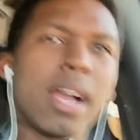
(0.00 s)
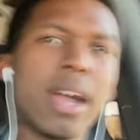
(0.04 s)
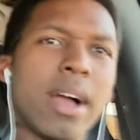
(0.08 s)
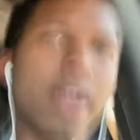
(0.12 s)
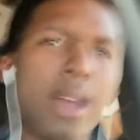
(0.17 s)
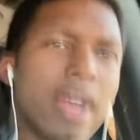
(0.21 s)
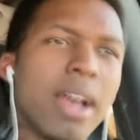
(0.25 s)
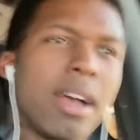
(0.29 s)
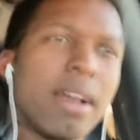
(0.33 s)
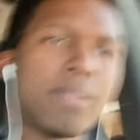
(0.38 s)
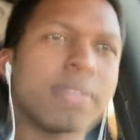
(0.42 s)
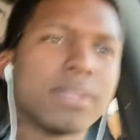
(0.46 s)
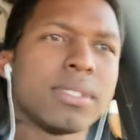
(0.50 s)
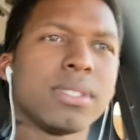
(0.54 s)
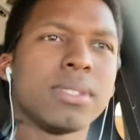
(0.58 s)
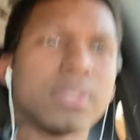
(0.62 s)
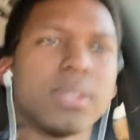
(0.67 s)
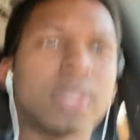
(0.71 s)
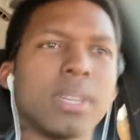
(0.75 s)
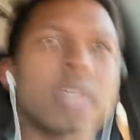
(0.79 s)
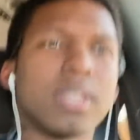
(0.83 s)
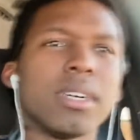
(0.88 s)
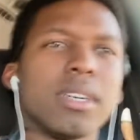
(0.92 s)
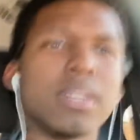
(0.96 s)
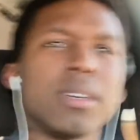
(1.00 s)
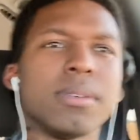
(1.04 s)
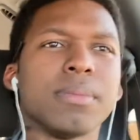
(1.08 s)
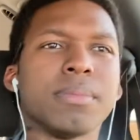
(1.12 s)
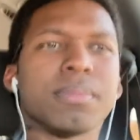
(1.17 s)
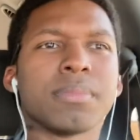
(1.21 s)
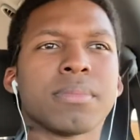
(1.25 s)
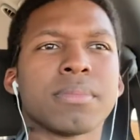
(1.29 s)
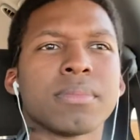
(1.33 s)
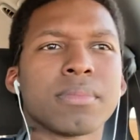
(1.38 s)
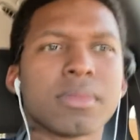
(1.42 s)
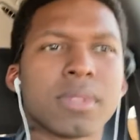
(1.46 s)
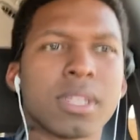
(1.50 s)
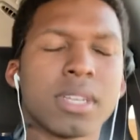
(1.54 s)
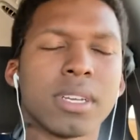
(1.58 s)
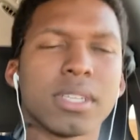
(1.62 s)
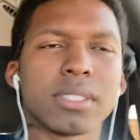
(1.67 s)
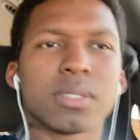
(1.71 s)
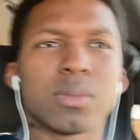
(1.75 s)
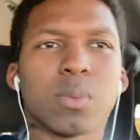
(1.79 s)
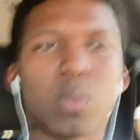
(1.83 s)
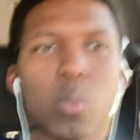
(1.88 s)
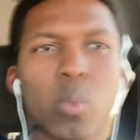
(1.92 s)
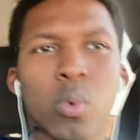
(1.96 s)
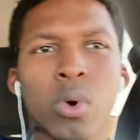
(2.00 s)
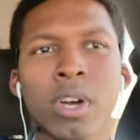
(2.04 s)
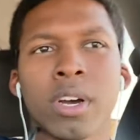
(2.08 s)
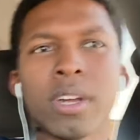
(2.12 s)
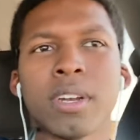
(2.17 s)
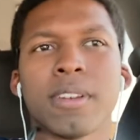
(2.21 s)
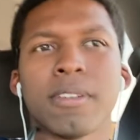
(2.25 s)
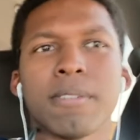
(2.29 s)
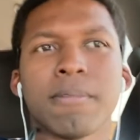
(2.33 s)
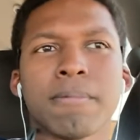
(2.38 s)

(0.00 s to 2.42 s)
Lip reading: have to cut some wood